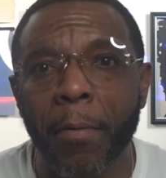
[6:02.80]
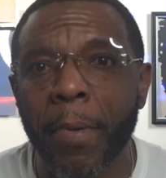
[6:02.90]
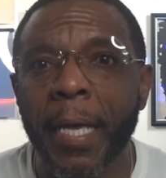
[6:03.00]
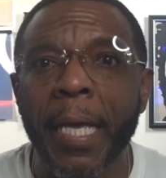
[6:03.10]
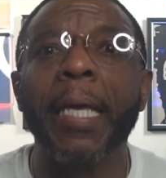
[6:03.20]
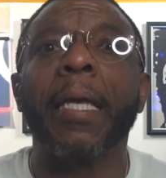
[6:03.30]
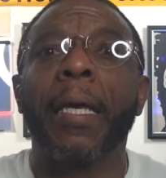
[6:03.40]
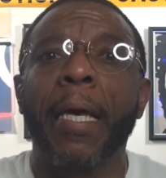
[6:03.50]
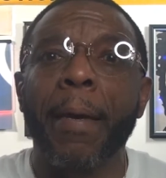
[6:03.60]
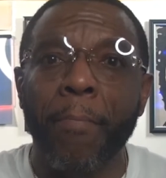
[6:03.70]
to me
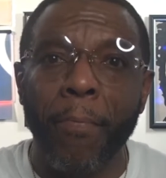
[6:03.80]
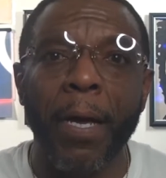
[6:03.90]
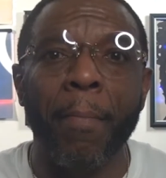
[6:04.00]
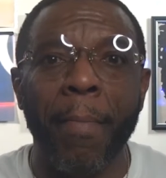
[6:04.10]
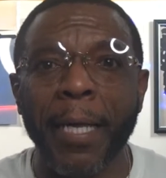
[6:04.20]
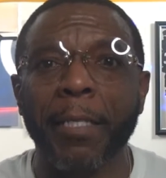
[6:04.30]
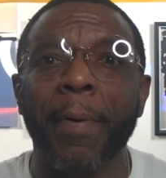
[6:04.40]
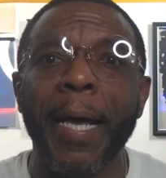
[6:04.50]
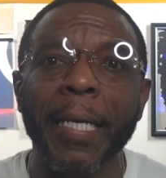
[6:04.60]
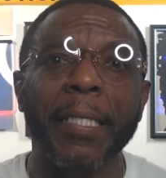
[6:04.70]
and in my
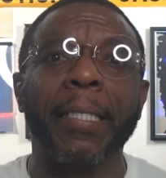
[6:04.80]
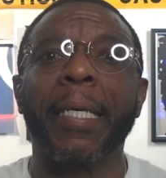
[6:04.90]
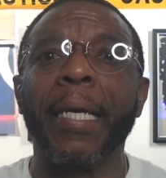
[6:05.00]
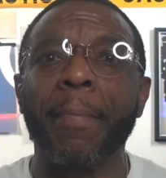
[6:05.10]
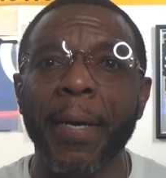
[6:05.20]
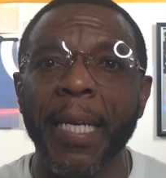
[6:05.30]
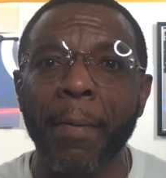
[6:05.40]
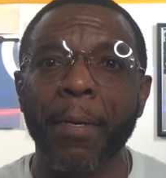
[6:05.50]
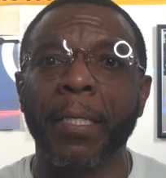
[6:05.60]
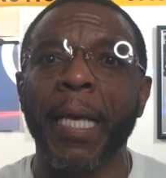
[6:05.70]
space and then being
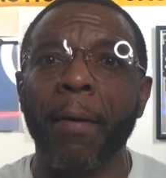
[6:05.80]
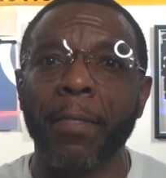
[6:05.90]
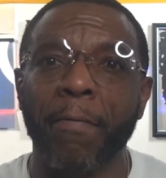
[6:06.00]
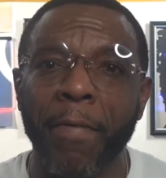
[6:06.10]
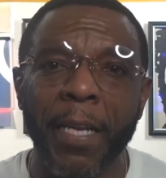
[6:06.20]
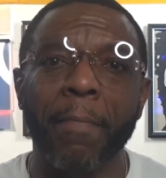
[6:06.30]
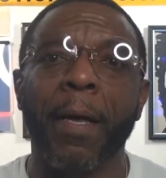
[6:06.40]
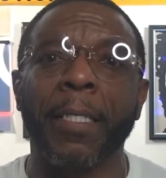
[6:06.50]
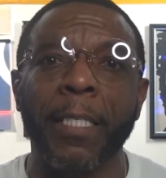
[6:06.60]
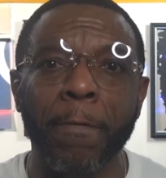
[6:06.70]
able to say I was defending
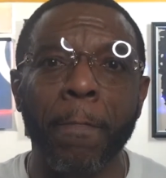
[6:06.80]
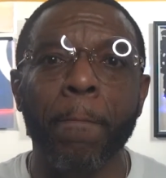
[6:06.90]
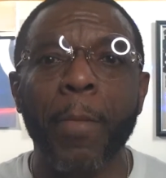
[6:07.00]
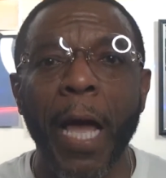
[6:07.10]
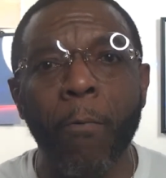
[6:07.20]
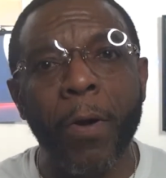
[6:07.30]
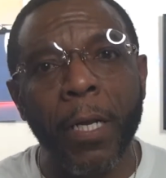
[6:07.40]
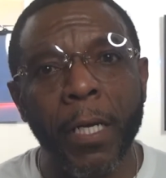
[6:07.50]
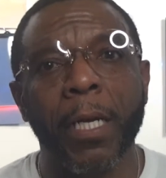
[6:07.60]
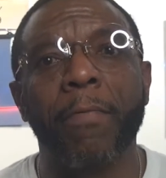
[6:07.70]
myself, I went
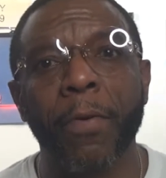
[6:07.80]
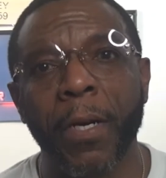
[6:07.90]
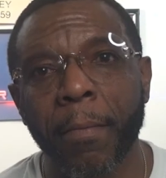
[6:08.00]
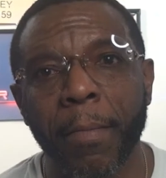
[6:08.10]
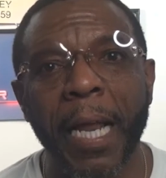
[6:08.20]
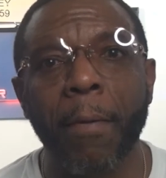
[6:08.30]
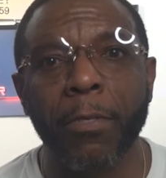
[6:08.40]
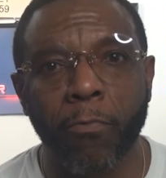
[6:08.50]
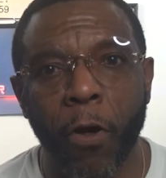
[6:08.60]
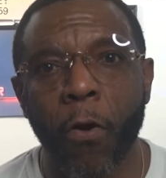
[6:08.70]
looking for them and I
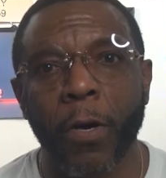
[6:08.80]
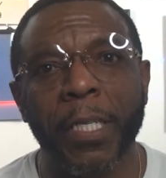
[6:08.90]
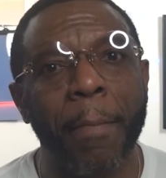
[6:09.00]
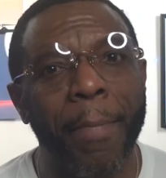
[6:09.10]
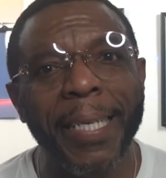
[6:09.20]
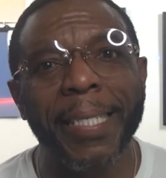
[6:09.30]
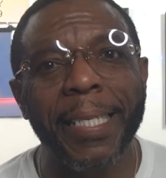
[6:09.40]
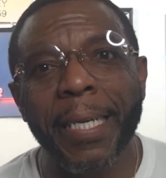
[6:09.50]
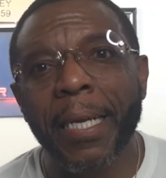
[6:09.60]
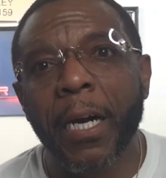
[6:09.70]
was wrong because I
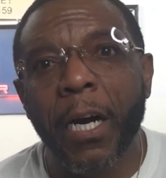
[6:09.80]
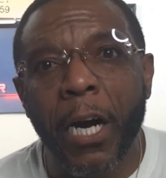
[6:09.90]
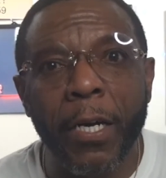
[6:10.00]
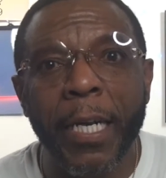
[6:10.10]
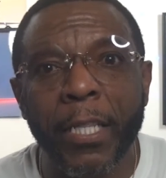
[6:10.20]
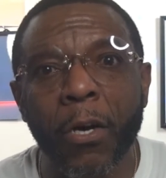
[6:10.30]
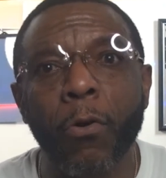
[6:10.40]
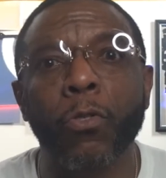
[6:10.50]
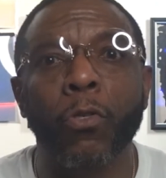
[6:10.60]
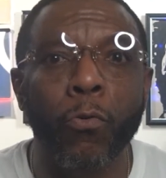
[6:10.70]
basically hunted
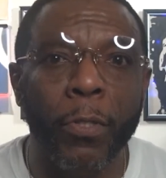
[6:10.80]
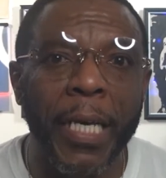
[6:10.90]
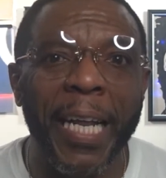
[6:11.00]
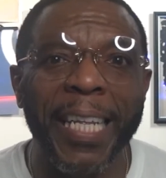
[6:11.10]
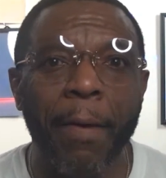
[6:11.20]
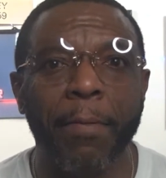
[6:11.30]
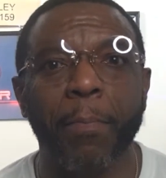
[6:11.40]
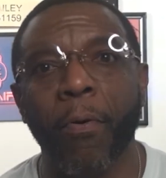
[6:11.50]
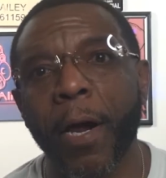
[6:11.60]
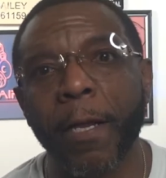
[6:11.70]
those dudes down like they was
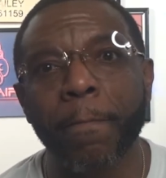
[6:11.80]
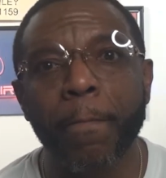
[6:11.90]
prey.